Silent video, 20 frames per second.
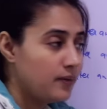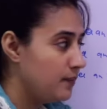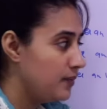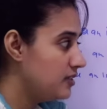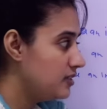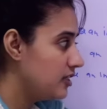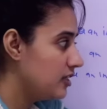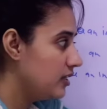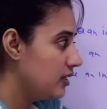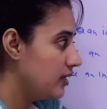
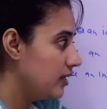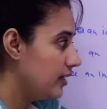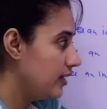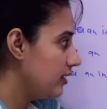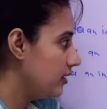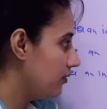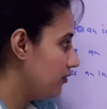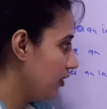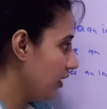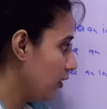means
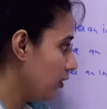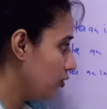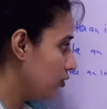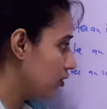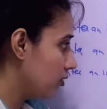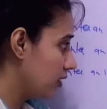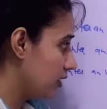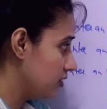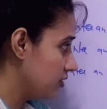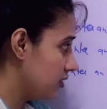we are
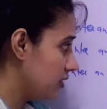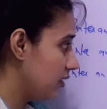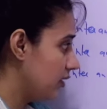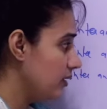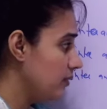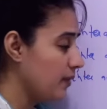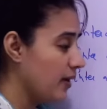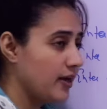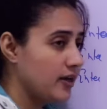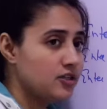not
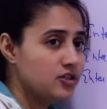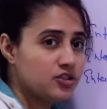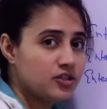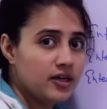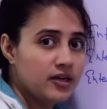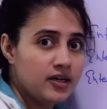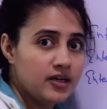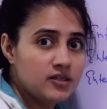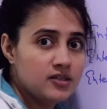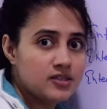considering minus
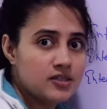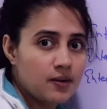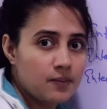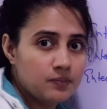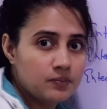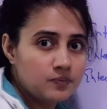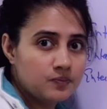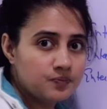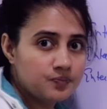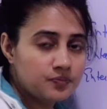10 in
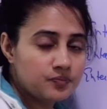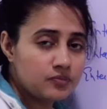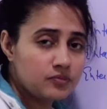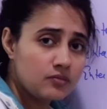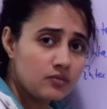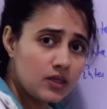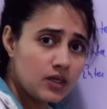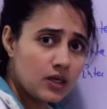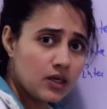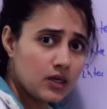sum,
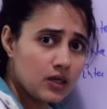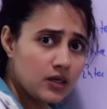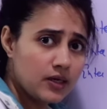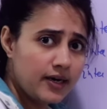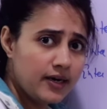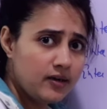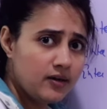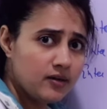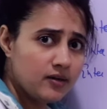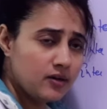
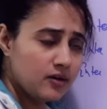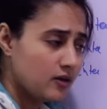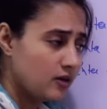right?